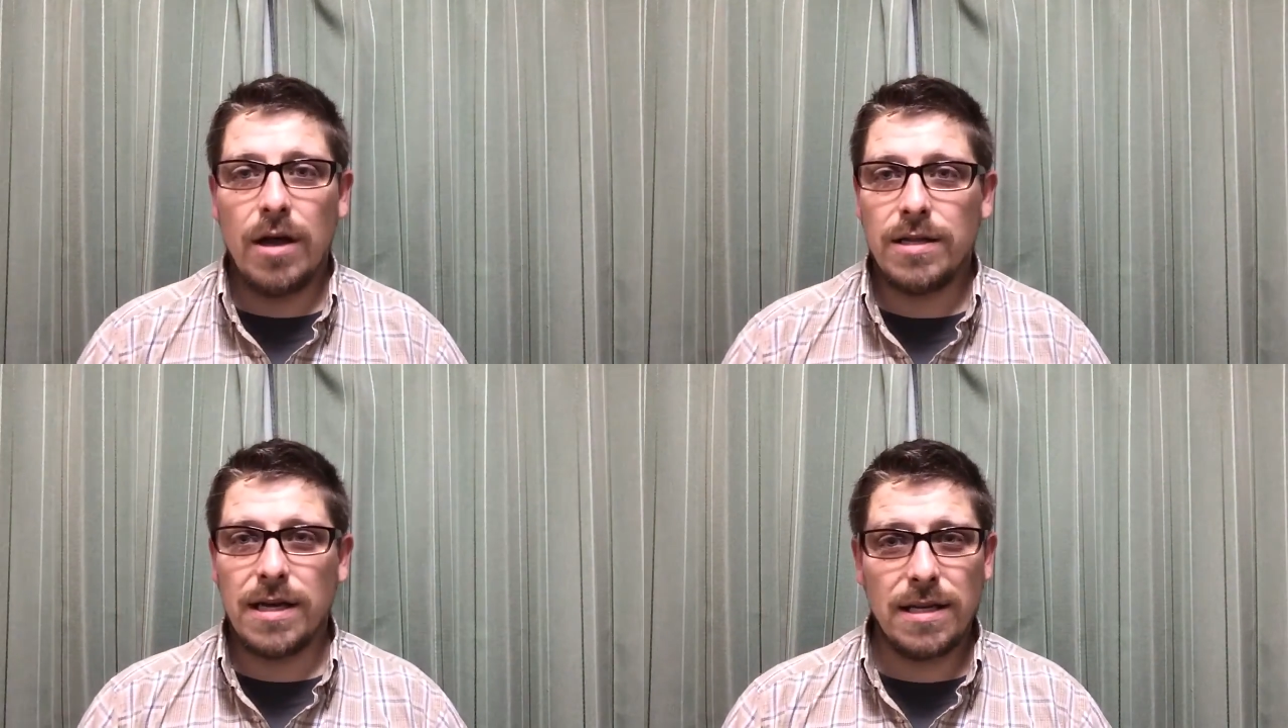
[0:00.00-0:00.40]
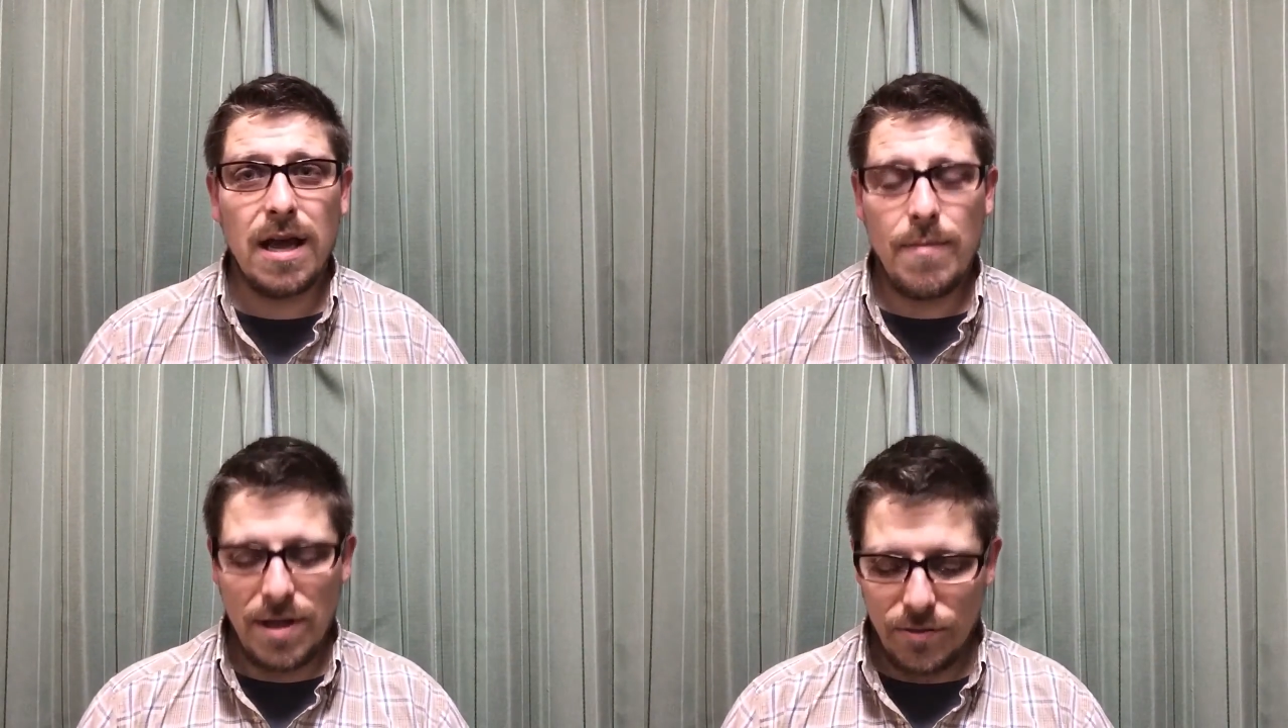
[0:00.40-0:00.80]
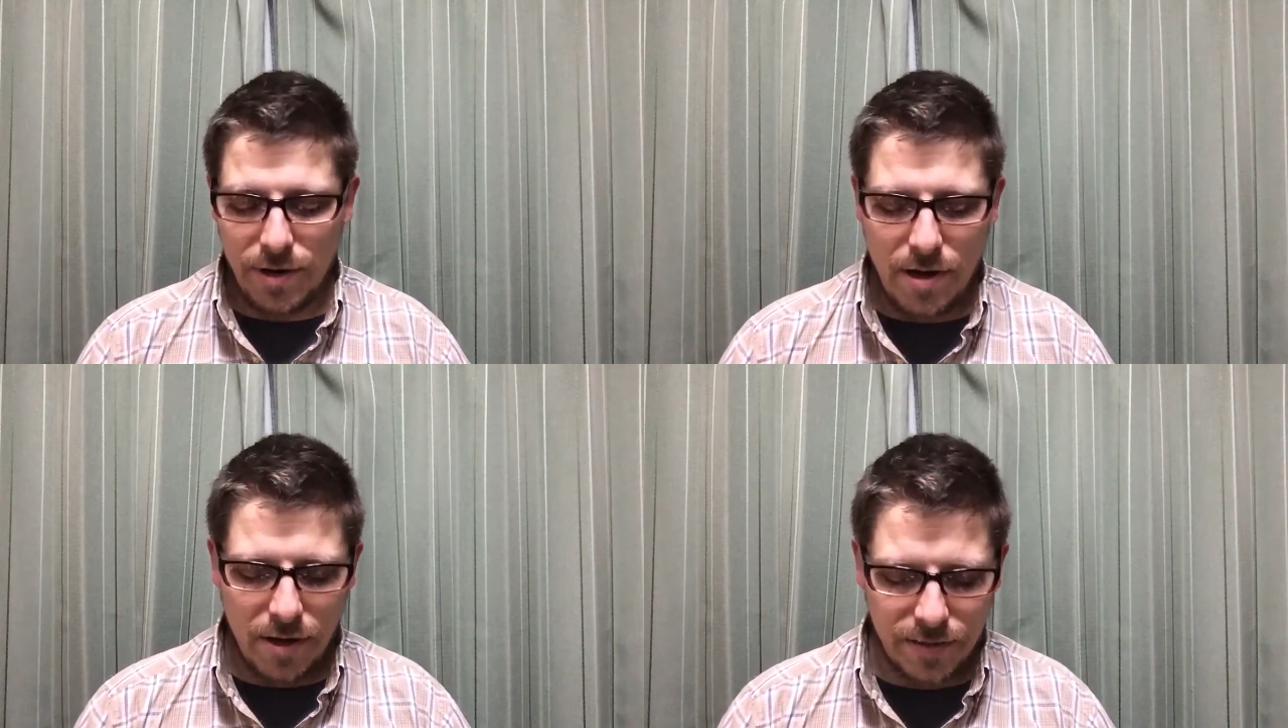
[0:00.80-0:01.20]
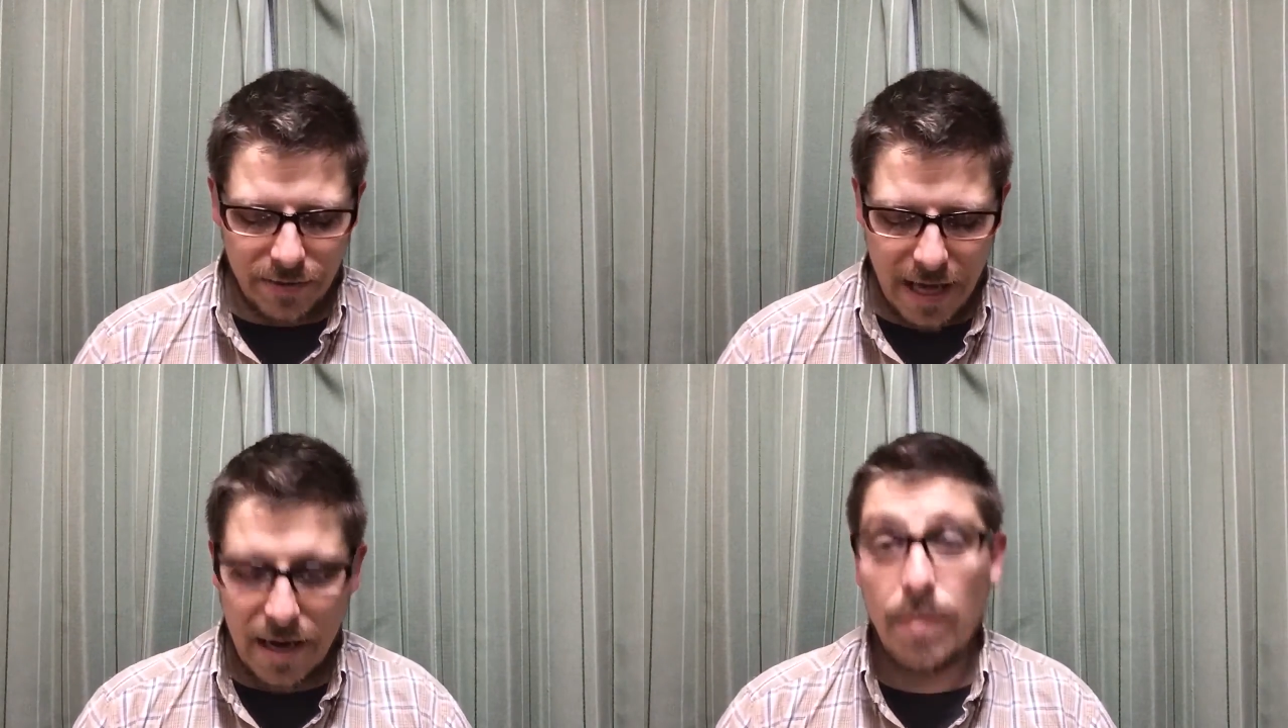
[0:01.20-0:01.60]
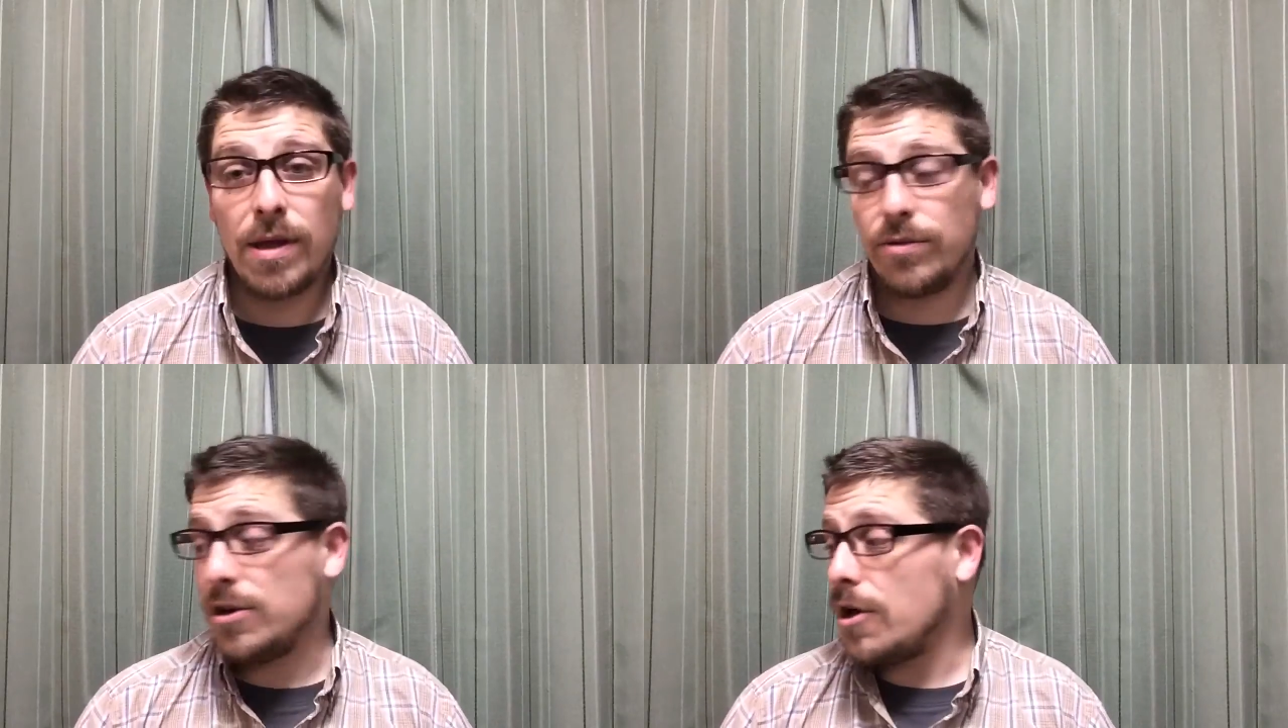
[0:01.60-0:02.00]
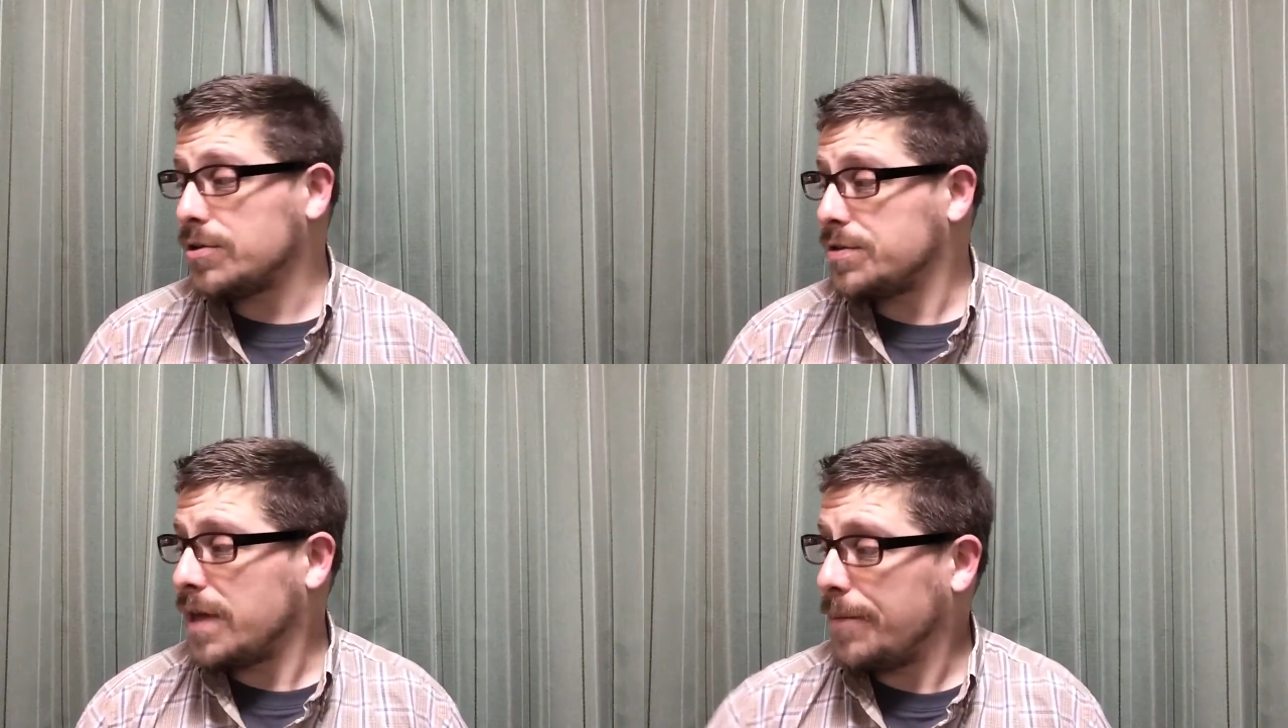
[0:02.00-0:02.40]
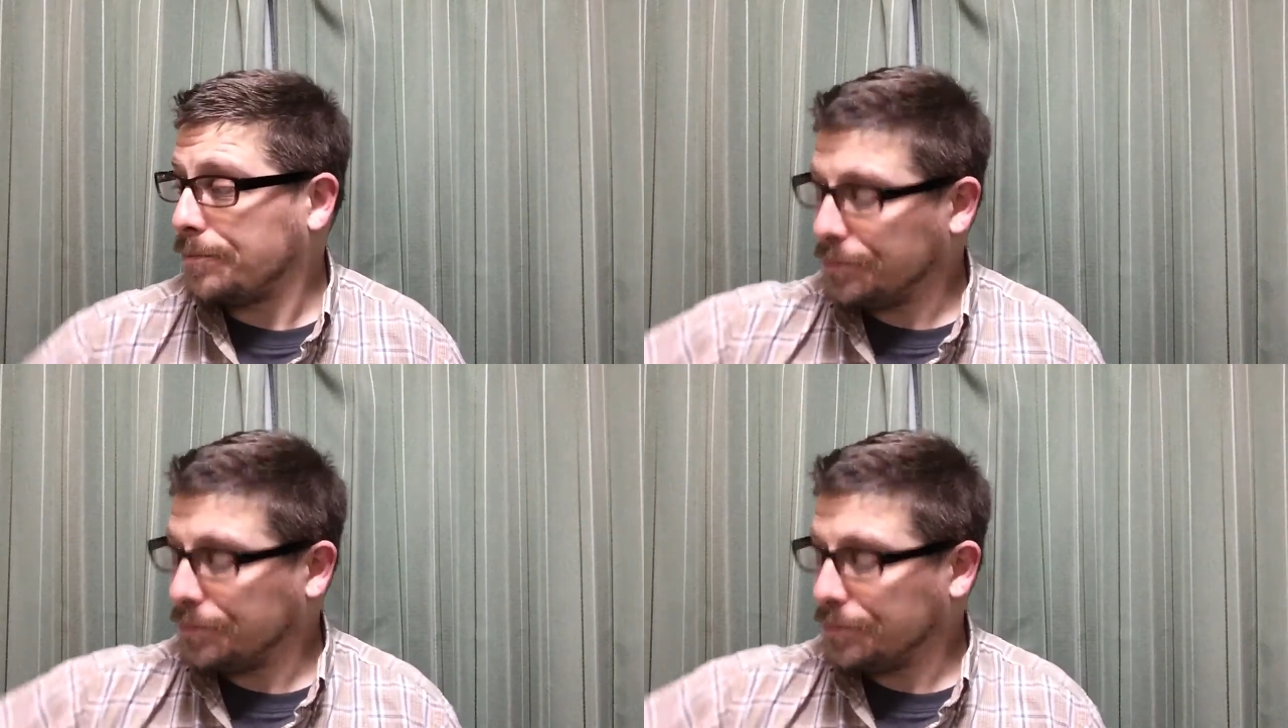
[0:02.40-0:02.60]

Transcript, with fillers: did I tell you I paid $3 for that? I paid $3 for that.